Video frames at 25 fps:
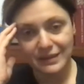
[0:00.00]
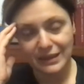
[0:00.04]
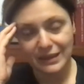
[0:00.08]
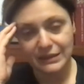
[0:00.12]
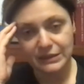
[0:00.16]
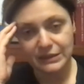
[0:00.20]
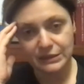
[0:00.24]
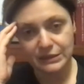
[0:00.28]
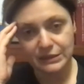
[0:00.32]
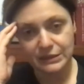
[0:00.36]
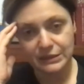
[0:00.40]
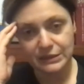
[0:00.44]

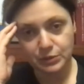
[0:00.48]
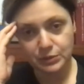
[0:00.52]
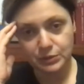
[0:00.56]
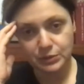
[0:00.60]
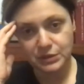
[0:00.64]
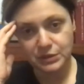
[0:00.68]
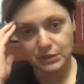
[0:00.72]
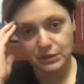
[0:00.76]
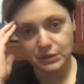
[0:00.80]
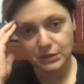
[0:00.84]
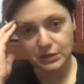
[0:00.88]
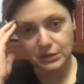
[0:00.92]
in
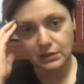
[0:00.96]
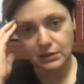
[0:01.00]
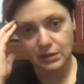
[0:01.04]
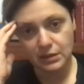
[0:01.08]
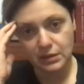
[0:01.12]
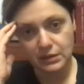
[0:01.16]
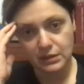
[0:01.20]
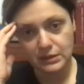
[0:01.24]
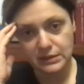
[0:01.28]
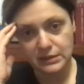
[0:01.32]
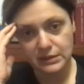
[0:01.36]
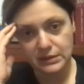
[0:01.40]

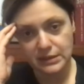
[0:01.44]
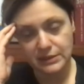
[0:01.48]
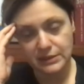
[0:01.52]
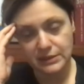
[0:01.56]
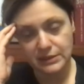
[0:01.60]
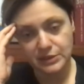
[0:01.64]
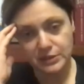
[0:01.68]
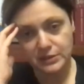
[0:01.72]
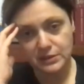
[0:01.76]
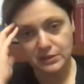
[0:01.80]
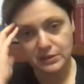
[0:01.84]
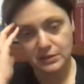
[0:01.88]
Georgia, such
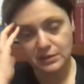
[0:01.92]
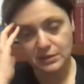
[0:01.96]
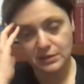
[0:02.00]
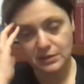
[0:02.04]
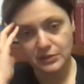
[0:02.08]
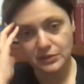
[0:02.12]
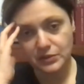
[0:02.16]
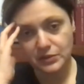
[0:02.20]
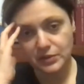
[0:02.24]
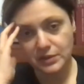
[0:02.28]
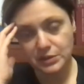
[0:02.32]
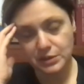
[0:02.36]

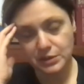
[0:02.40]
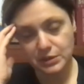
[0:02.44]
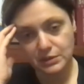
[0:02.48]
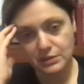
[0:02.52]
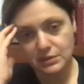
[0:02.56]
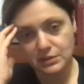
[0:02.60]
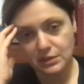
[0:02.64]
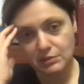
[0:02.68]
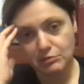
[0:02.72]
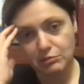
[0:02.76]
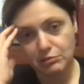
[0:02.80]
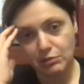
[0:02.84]
situation
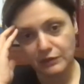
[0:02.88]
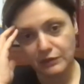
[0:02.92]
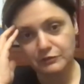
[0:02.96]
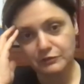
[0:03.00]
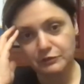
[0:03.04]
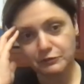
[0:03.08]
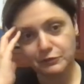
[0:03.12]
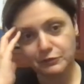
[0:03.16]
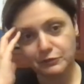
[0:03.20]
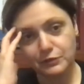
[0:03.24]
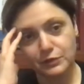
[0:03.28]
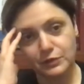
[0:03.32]
is a grant
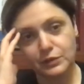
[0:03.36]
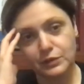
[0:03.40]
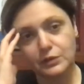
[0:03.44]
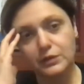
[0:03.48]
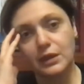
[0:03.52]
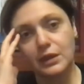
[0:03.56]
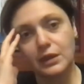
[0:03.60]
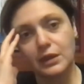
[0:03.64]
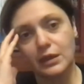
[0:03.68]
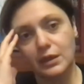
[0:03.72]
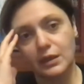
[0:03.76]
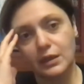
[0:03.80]
for
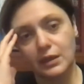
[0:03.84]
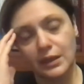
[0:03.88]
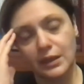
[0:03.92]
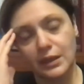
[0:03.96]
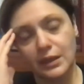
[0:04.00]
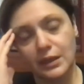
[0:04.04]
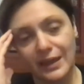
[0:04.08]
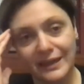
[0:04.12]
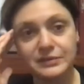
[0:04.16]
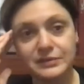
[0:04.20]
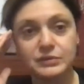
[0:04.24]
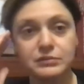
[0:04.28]

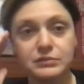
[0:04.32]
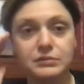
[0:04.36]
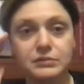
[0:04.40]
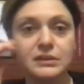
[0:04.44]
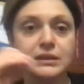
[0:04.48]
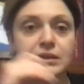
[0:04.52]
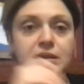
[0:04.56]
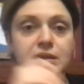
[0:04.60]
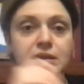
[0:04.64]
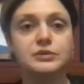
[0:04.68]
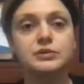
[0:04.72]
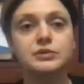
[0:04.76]

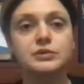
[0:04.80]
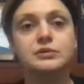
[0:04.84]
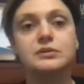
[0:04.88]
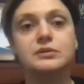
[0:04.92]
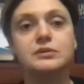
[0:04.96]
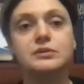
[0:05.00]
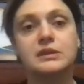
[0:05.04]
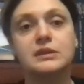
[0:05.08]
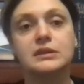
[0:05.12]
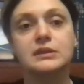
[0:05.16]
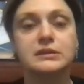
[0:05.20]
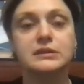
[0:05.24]
entering into
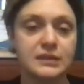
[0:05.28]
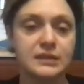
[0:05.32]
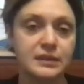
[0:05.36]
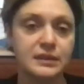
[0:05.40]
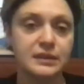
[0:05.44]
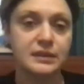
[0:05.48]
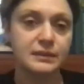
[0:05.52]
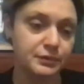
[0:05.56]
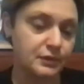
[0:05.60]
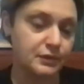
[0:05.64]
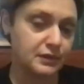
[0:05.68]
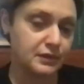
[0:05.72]
a
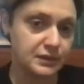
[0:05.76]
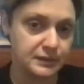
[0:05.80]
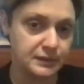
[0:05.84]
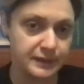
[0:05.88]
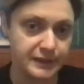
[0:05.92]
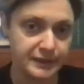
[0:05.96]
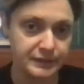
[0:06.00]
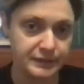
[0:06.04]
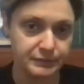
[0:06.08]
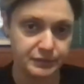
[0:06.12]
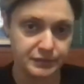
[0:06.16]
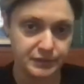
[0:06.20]
temporary
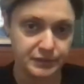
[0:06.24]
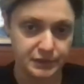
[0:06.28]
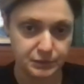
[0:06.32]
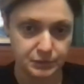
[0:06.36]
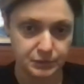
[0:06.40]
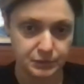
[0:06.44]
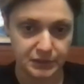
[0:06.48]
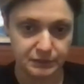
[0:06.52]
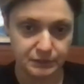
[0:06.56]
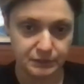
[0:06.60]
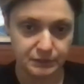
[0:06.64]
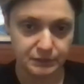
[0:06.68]
labor
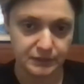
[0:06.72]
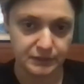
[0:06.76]
agreement.